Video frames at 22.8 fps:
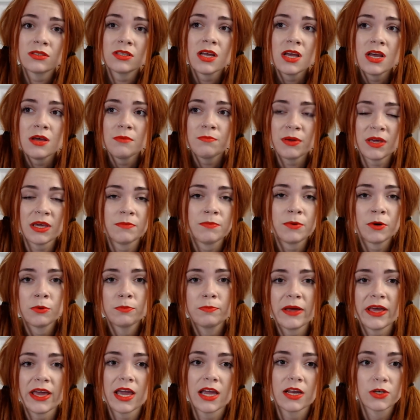people
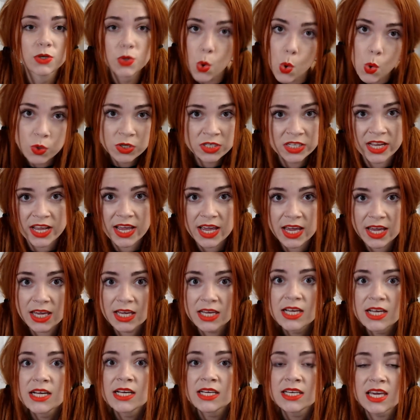being naughty.
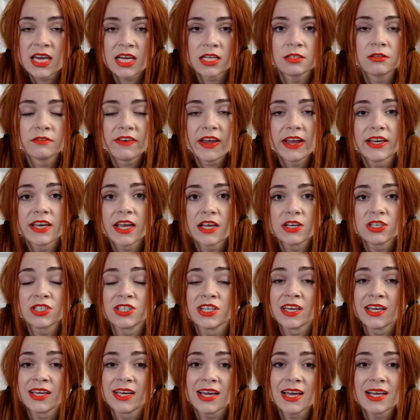Kids with
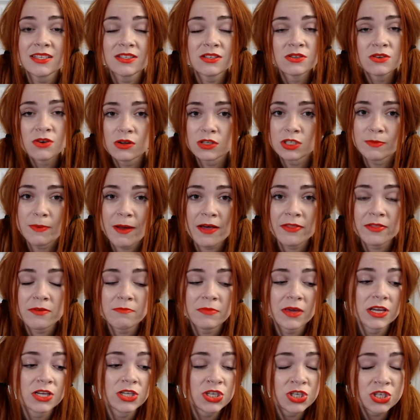ADHD, it's not about them being
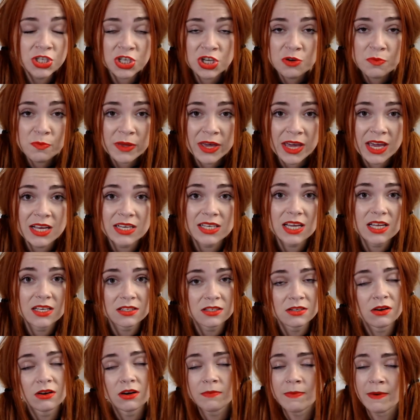stupid, it's
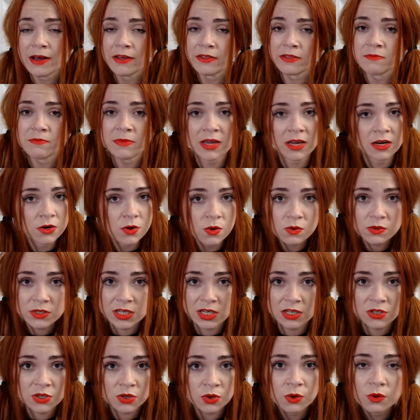not about them being naughty
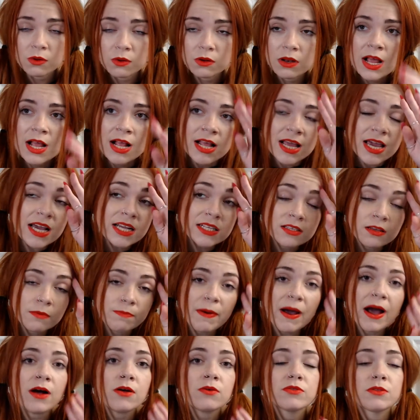at all. It's
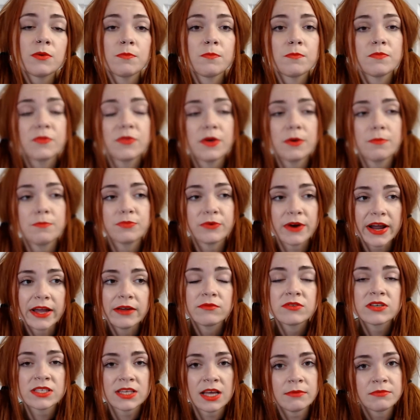about the brain
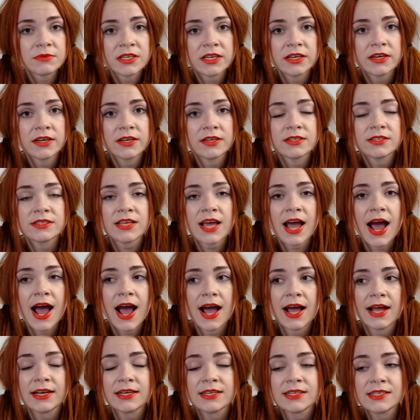receptors
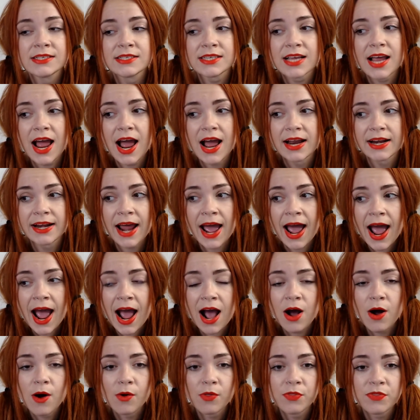and
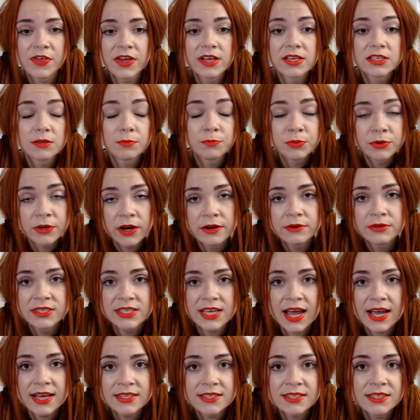how things are
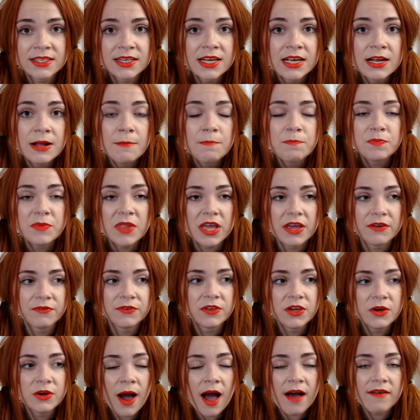processed. If
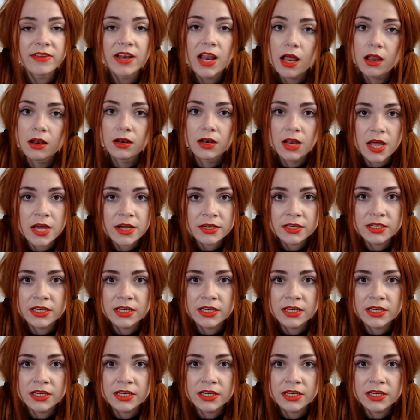you have a little look